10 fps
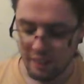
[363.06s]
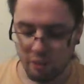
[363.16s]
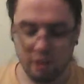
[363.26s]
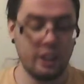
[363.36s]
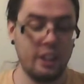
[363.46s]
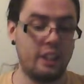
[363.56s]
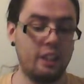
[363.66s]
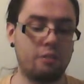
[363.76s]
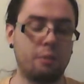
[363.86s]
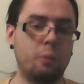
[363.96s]
I order
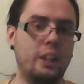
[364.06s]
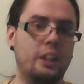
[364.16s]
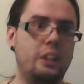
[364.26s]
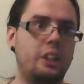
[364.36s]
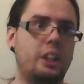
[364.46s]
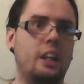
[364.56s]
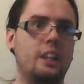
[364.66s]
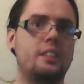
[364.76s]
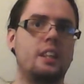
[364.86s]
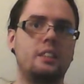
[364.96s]
anything from Wish, I
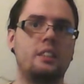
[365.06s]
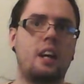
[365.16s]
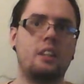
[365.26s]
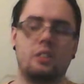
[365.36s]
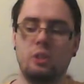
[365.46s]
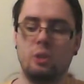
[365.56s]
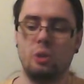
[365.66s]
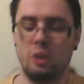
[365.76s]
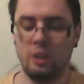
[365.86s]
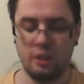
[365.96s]
tend not
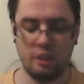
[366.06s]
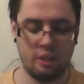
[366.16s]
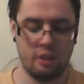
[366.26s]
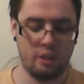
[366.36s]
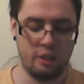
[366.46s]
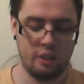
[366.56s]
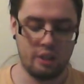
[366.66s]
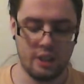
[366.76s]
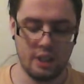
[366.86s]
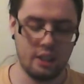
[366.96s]
to
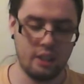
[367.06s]
get